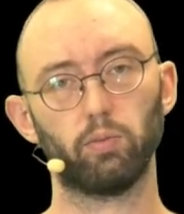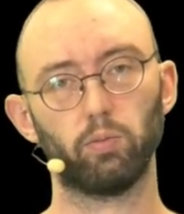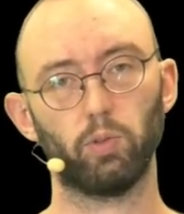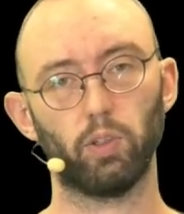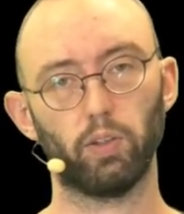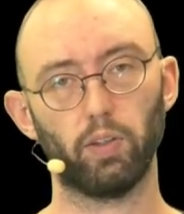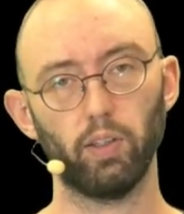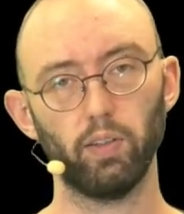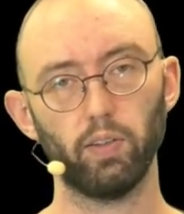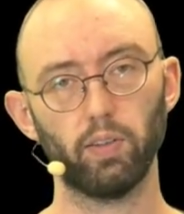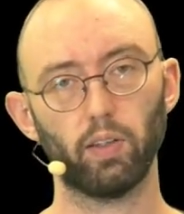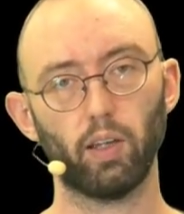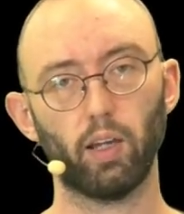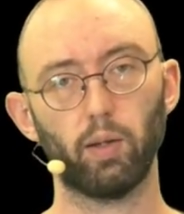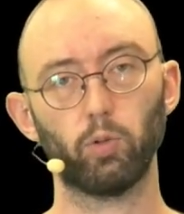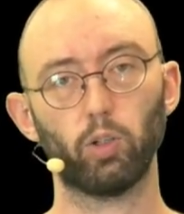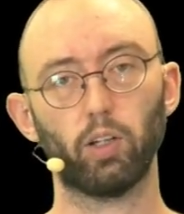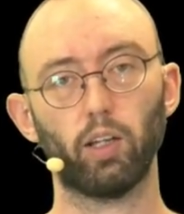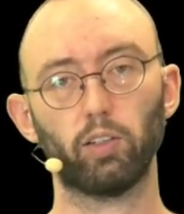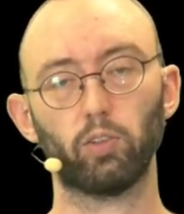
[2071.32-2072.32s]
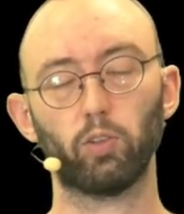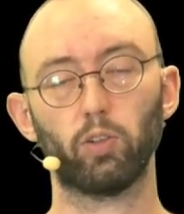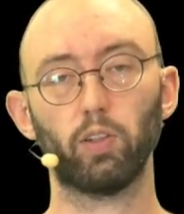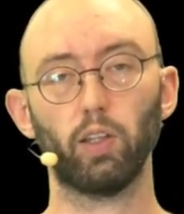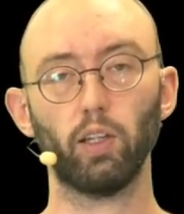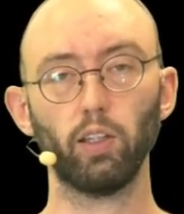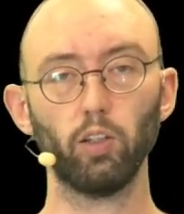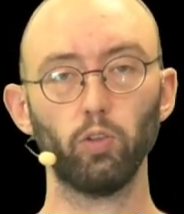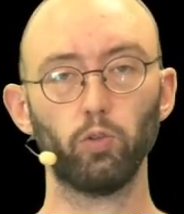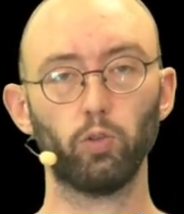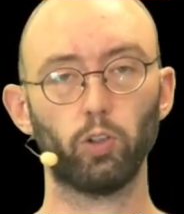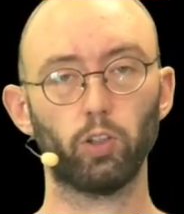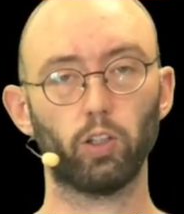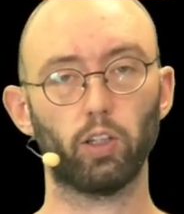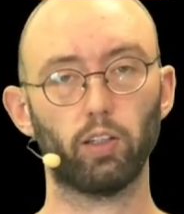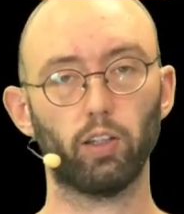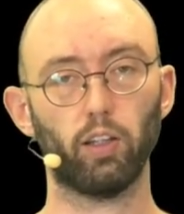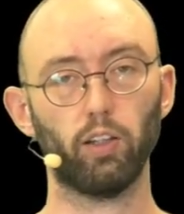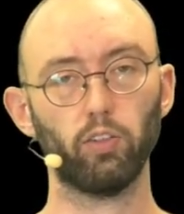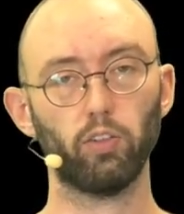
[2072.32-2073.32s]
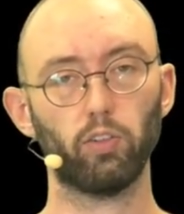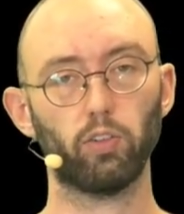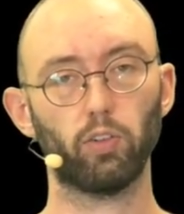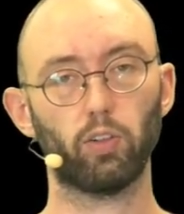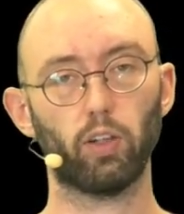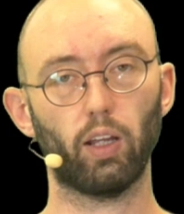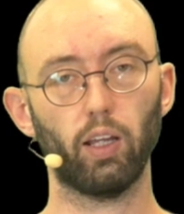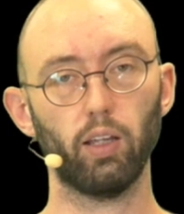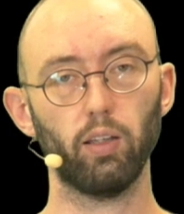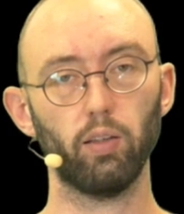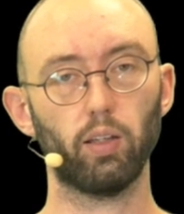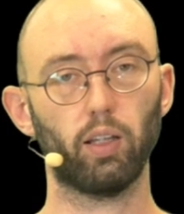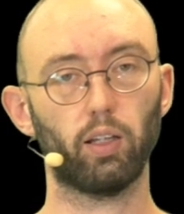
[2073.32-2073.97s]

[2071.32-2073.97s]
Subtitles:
With this, I would like to thank you for your attention today,